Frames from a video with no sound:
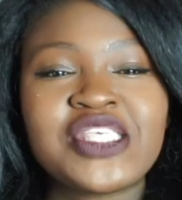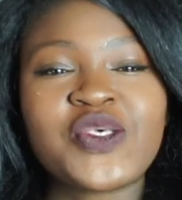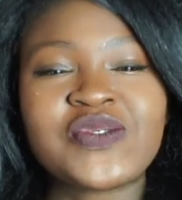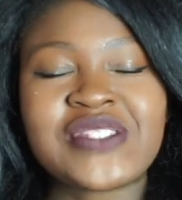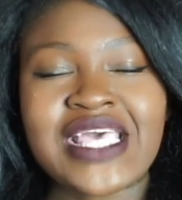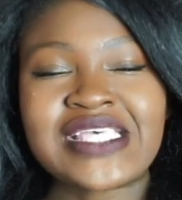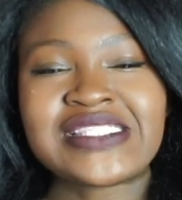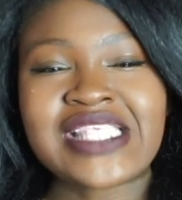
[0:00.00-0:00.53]
So
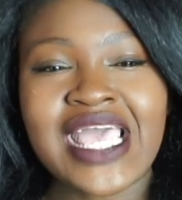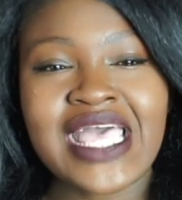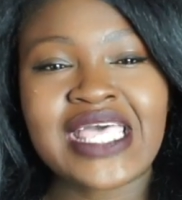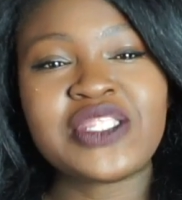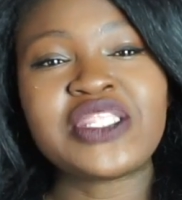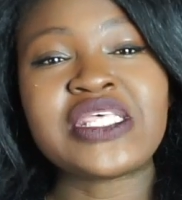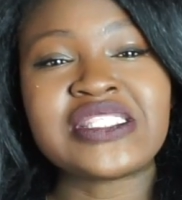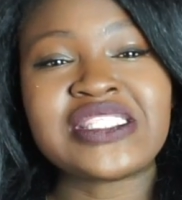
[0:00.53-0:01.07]
as I
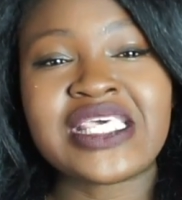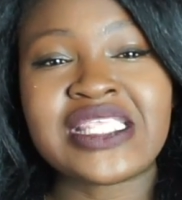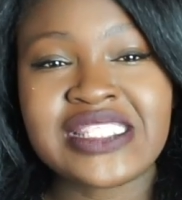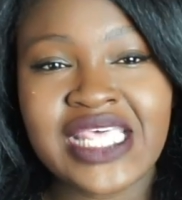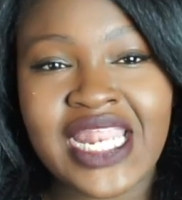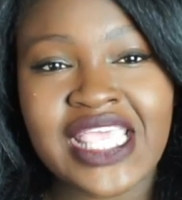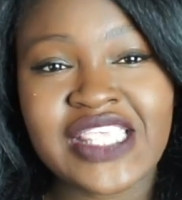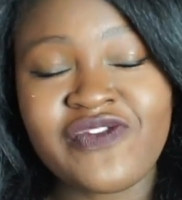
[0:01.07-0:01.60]
said, in
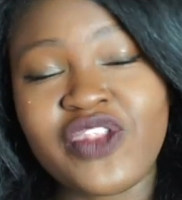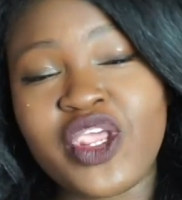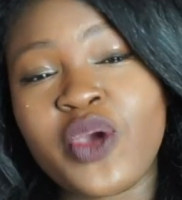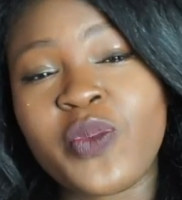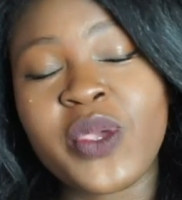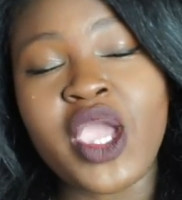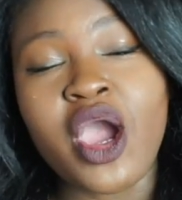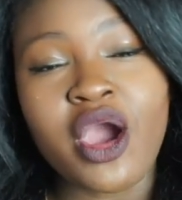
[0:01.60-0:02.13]
today's
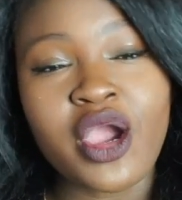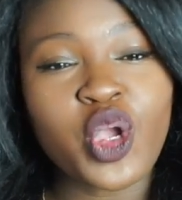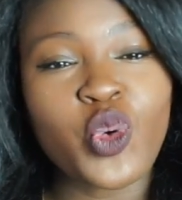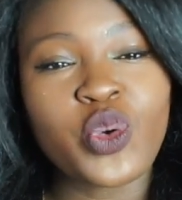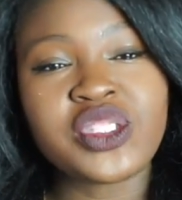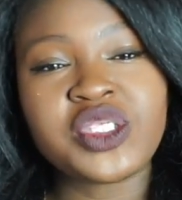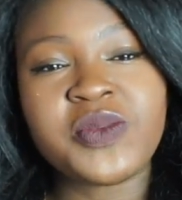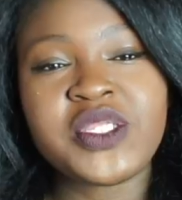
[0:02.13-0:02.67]
video, we are
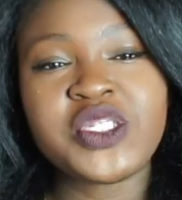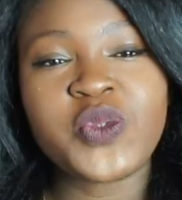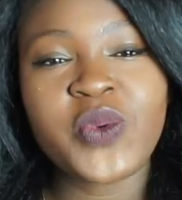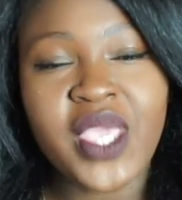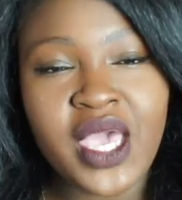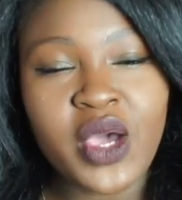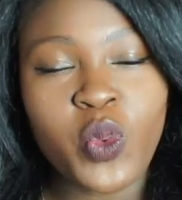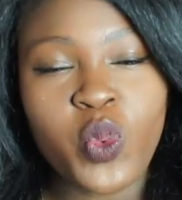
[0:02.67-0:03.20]
going to be
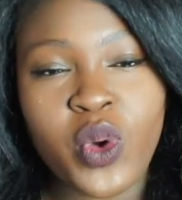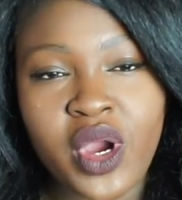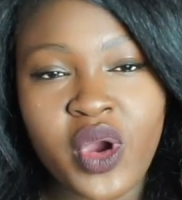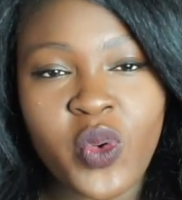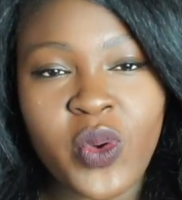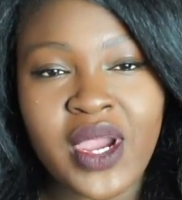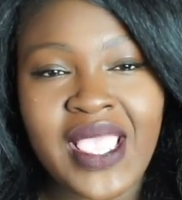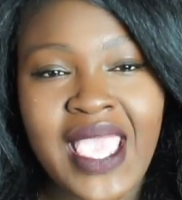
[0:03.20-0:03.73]
doing a
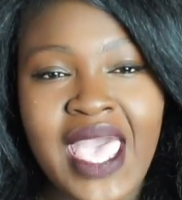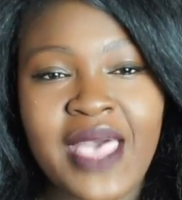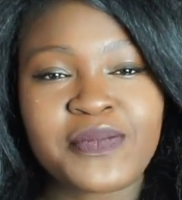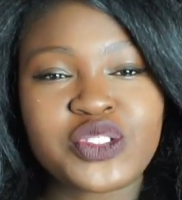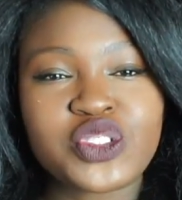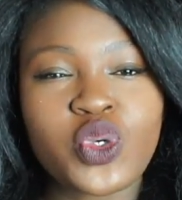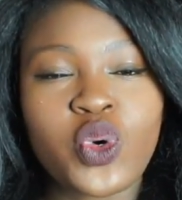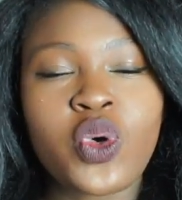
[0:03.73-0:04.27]
workwear
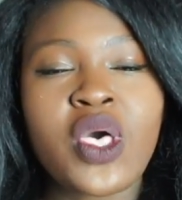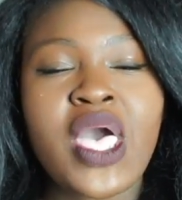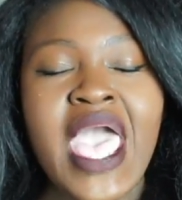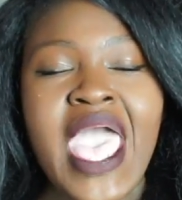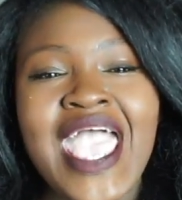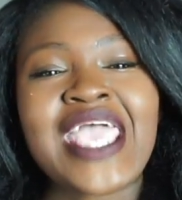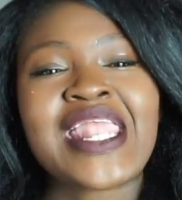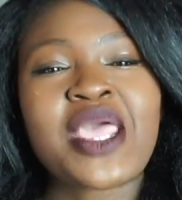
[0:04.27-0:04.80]
capsule
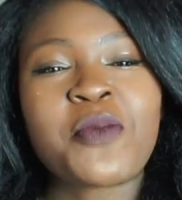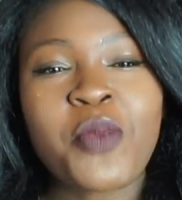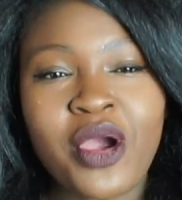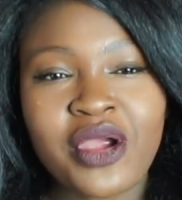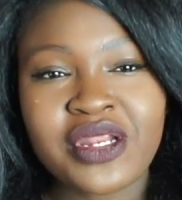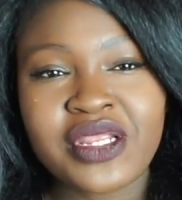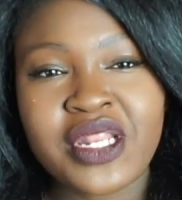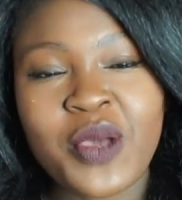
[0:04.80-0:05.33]
and I
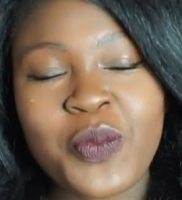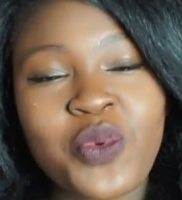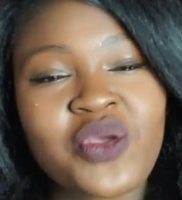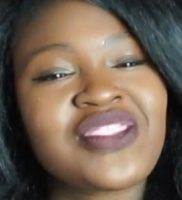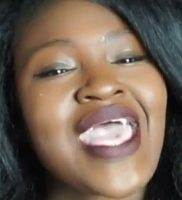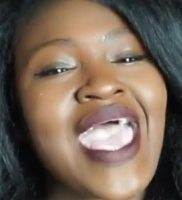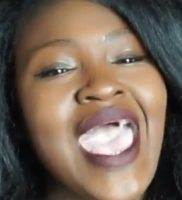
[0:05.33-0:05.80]
partnered up with